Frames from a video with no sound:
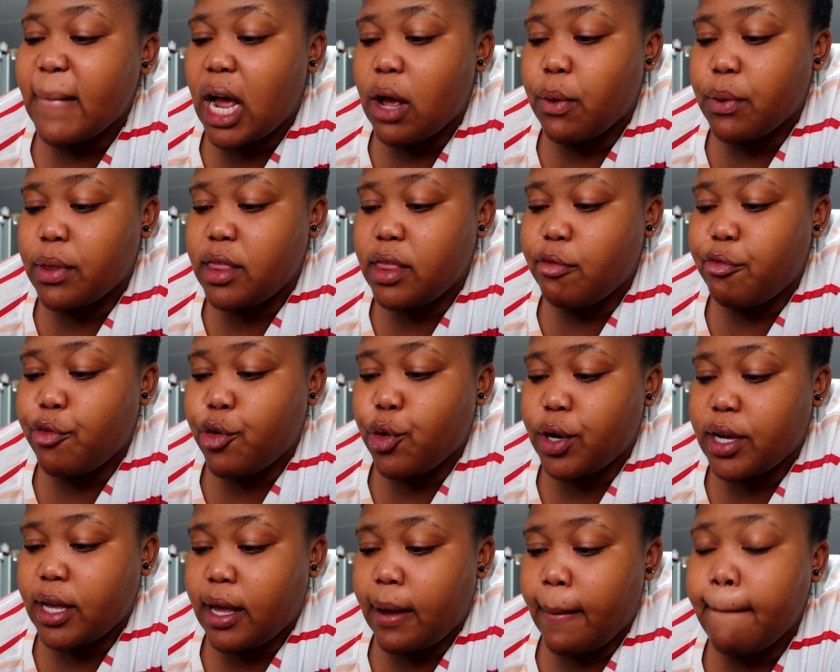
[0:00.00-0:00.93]
with the
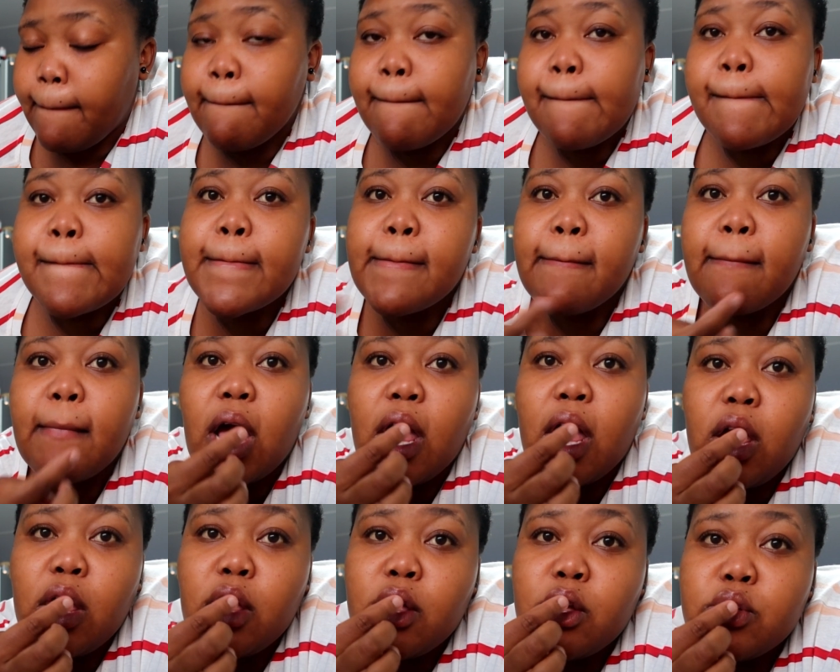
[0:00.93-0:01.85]
vlogging.
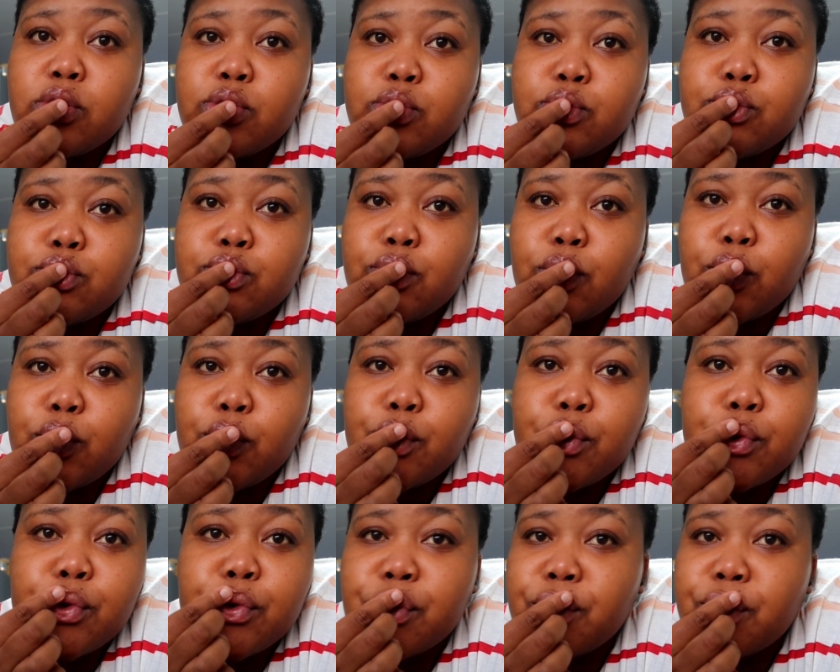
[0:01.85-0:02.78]

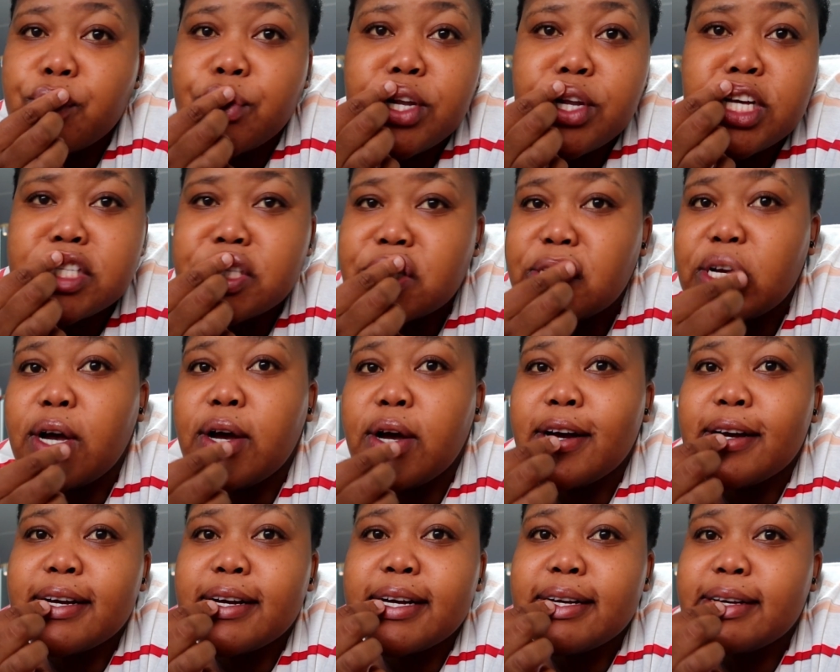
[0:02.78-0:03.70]
So let's
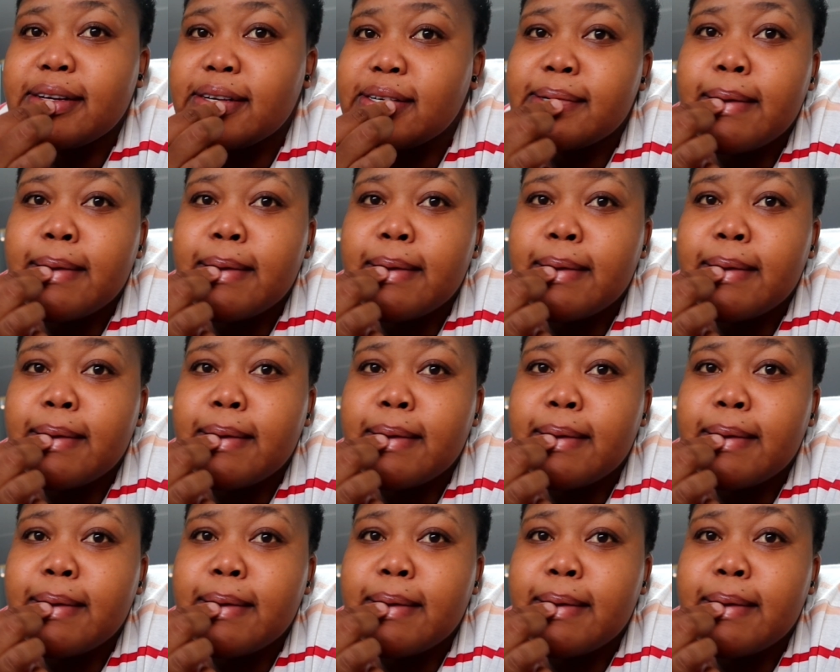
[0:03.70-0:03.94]
cook.